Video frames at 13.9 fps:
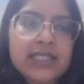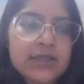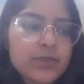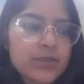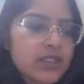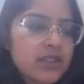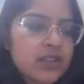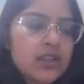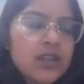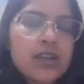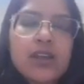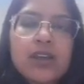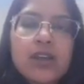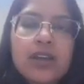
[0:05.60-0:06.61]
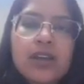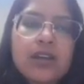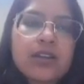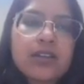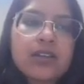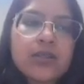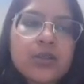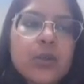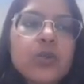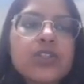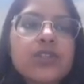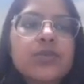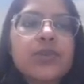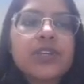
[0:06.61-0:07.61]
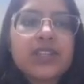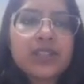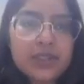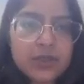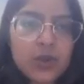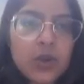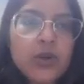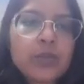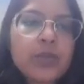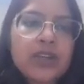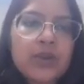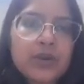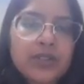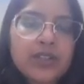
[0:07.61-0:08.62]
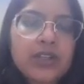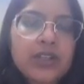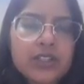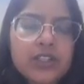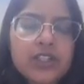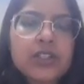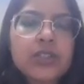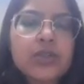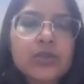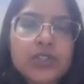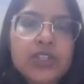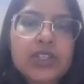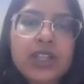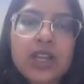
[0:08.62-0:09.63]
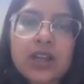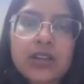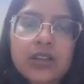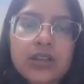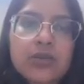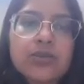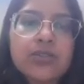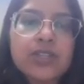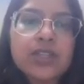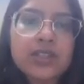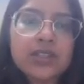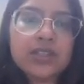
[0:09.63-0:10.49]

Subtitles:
assessment. This course is being taught by Dr. Harshit Soshan Lakra, who's an